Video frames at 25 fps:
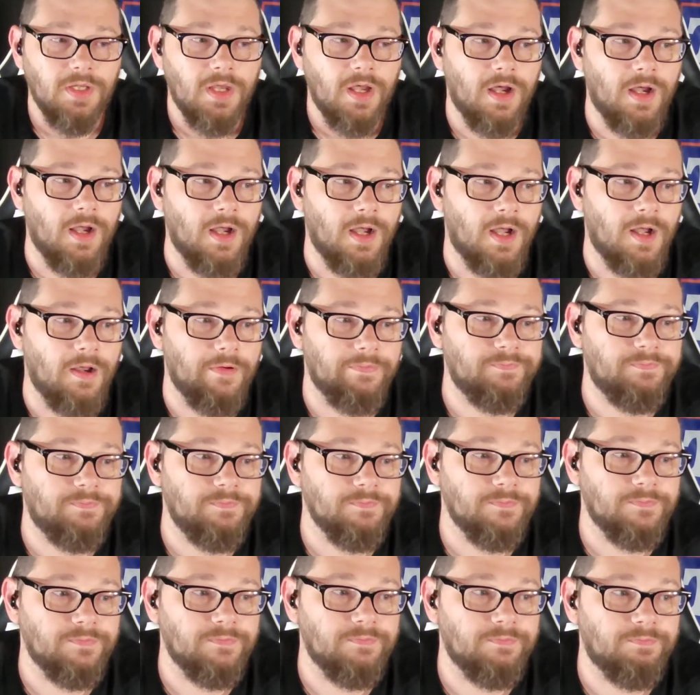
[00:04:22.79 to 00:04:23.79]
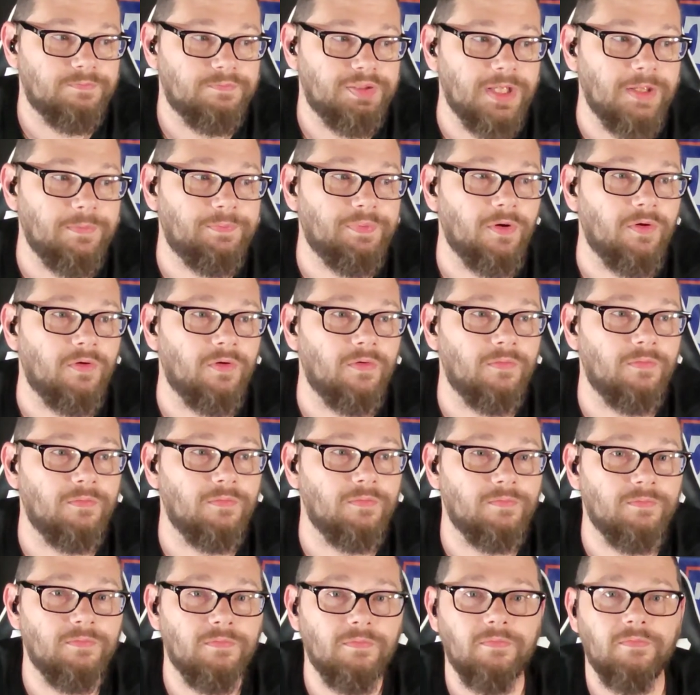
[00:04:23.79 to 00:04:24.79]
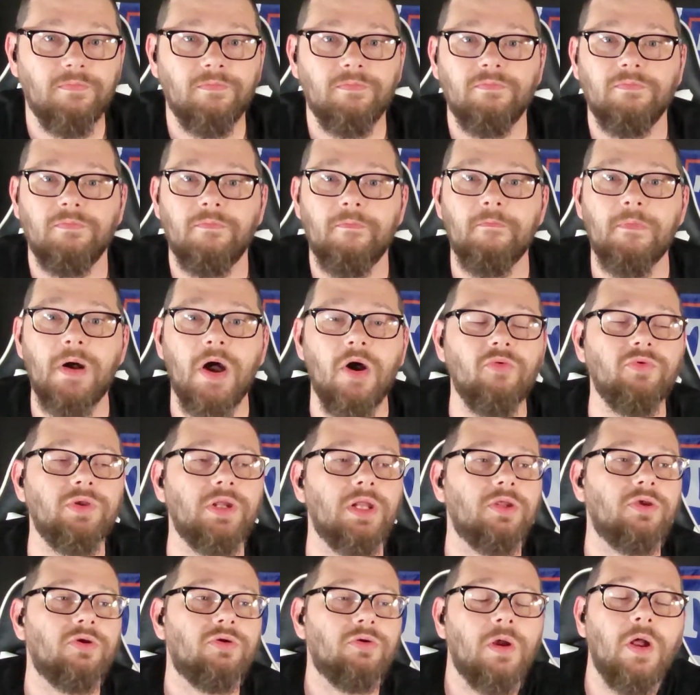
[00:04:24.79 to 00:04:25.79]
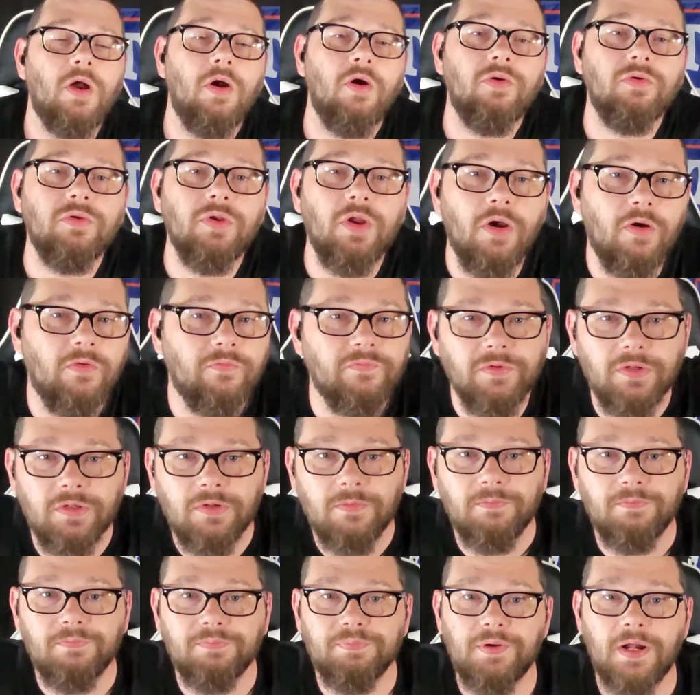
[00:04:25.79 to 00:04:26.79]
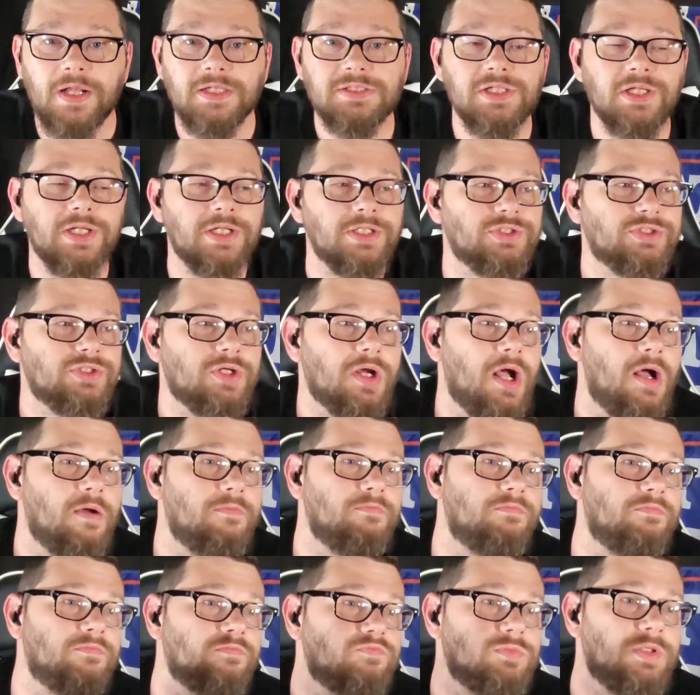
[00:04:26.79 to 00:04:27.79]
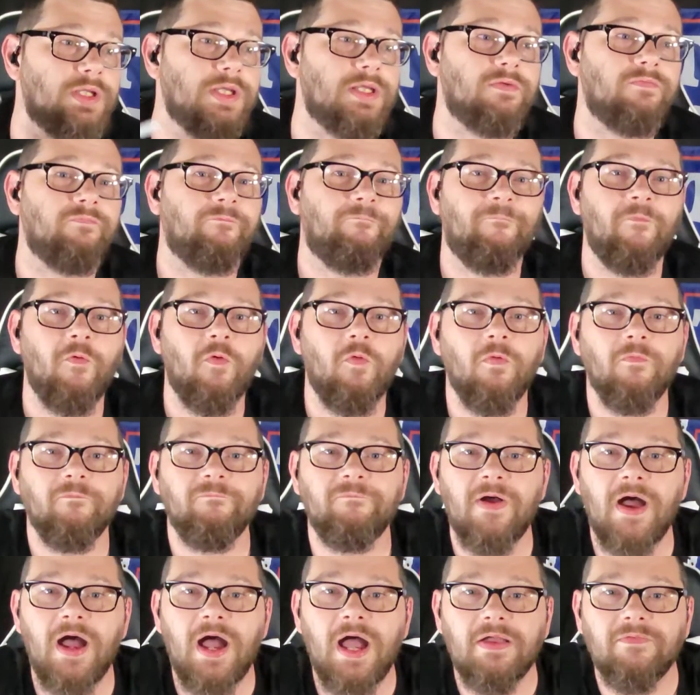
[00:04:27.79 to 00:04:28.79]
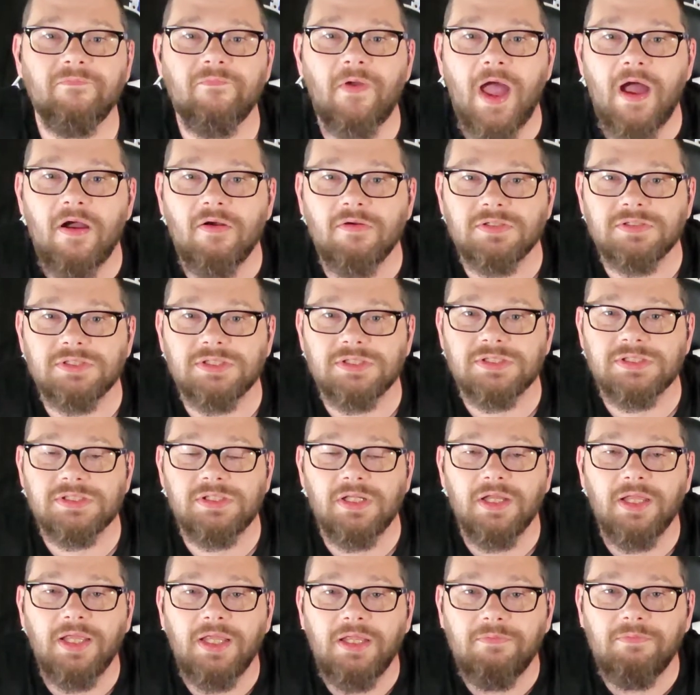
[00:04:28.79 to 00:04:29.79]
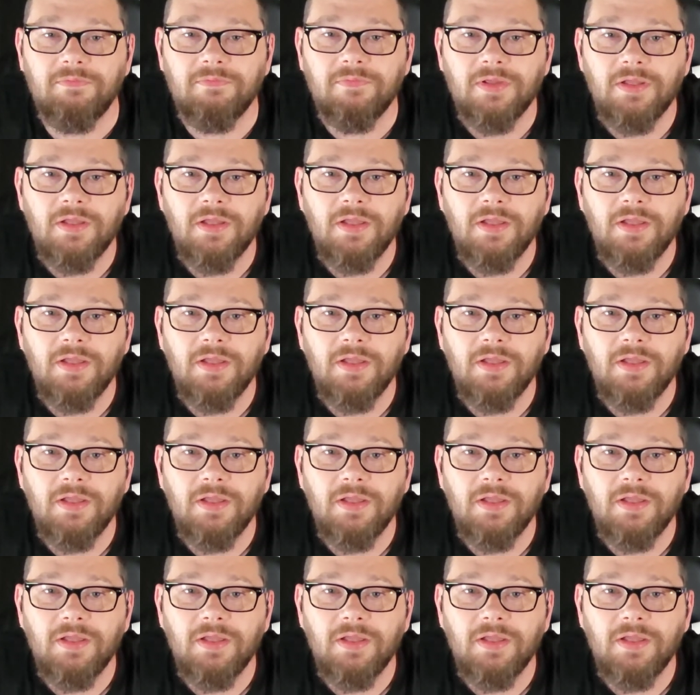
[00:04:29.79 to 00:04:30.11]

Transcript: Uh, People moaned and groaned over President Trump getting 4 or 5 hours of sleep,